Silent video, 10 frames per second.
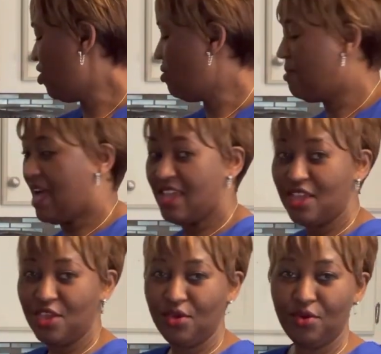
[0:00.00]
your
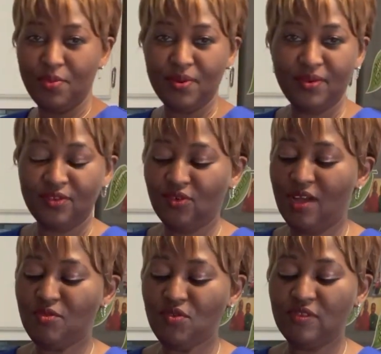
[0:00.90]
Maggi cube. So
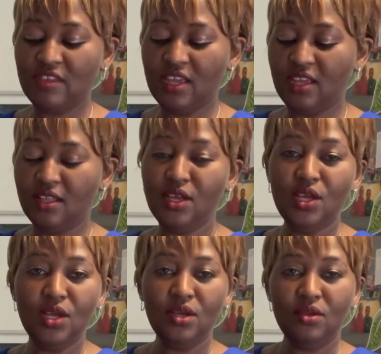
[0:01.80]
I'm using
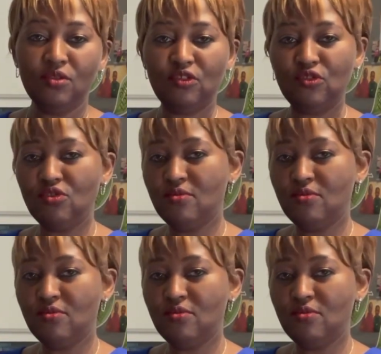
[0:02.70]
2